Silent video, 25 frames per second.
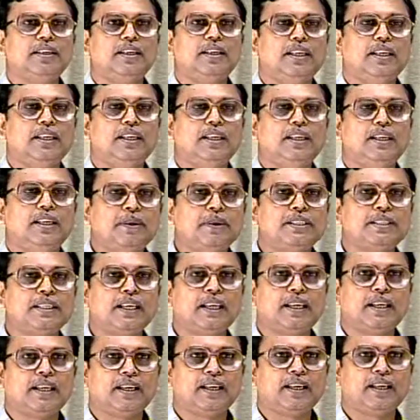If is
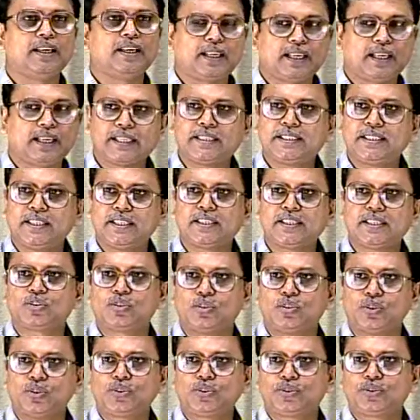a gaseous
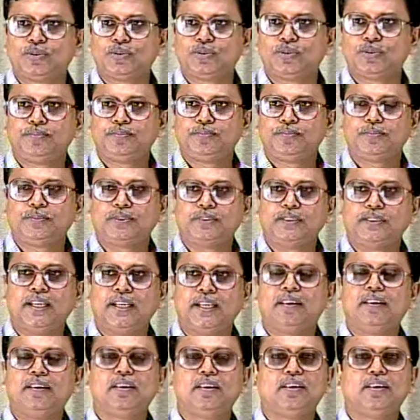source,
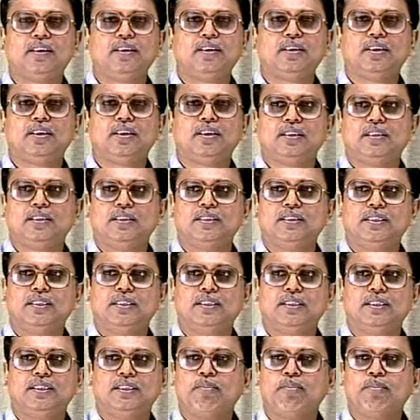then the
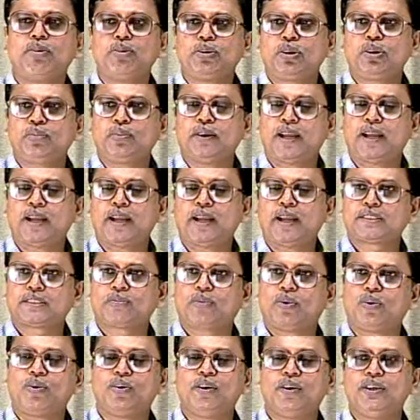amount of gas
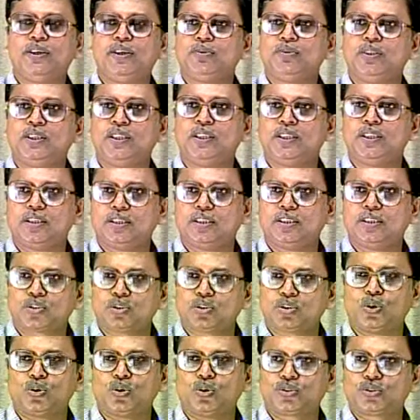flown into the
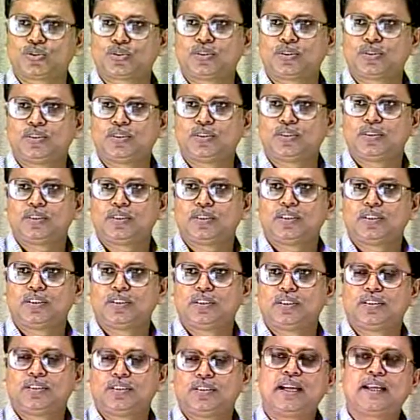source
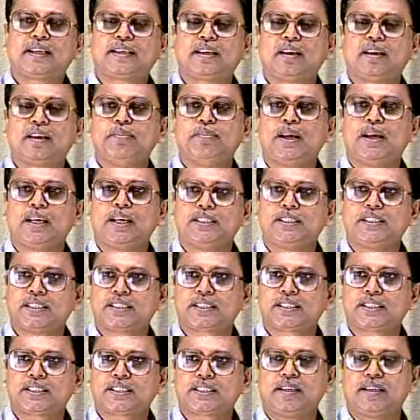that can be
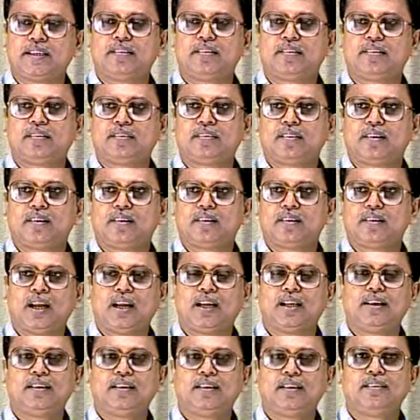adjusted
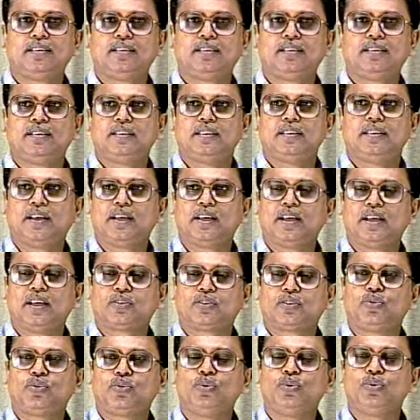and uh,
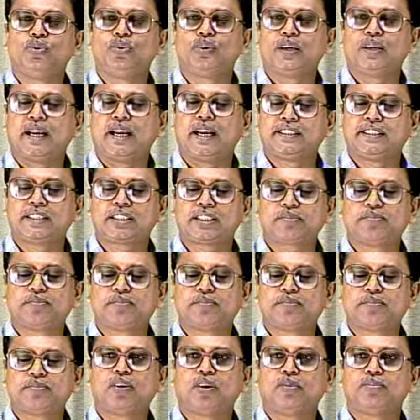through
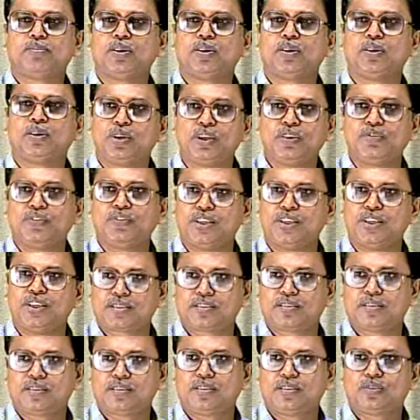adjustment of the orifice
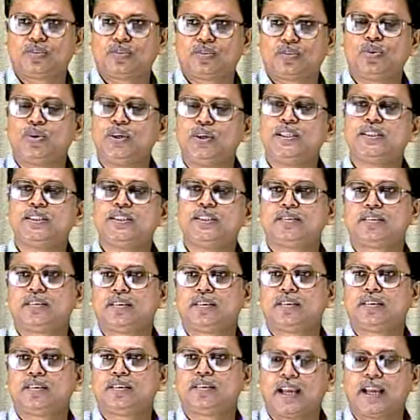through which
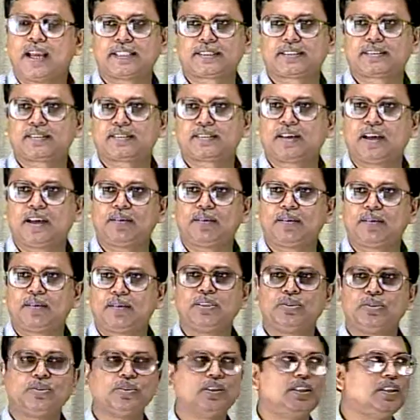gas comes
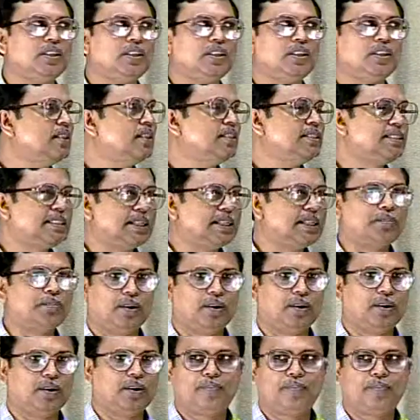into the chamber.